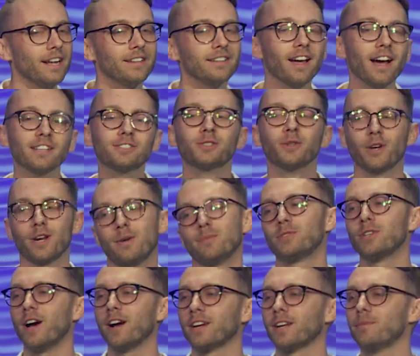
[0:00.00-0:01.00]
That's what I'm
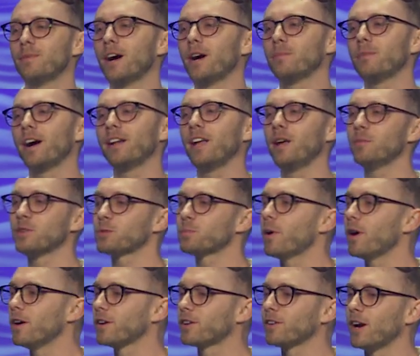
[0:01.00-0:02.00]
talking about. My name is
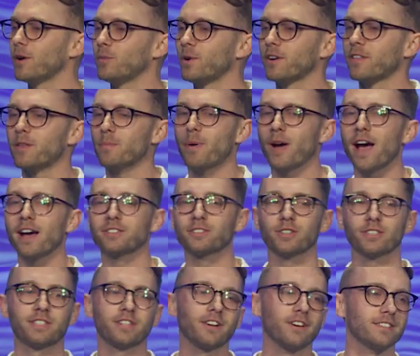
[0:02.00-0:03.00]
Parker. I'm one of the
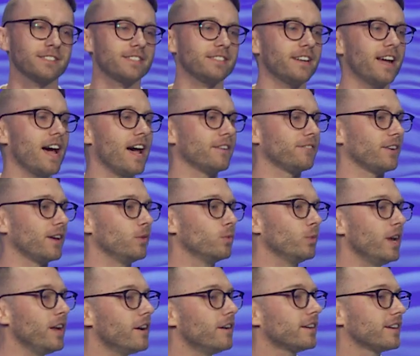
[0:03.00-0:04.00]
pastors here on staff, and
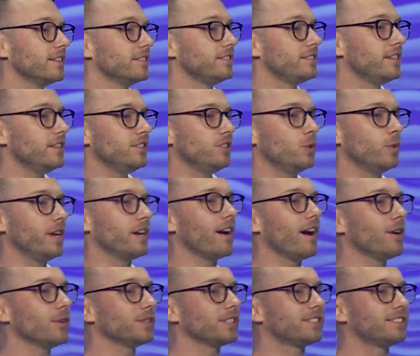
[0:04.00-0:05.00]
we are continuing
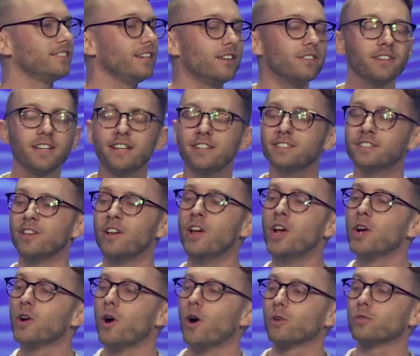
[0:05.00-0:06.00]
our series
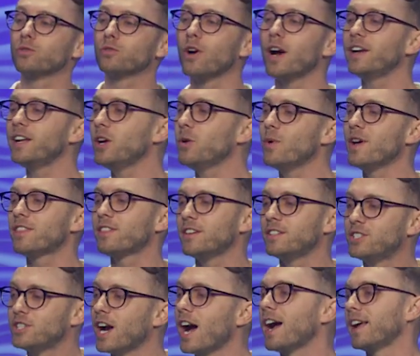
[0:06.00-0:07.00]
called Running with the
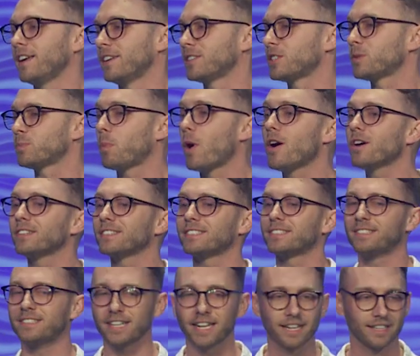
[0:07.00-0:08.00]
Giants, part
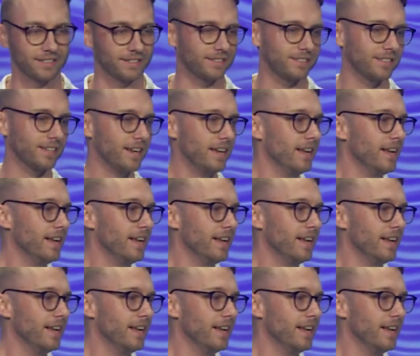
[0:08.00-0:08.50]
six.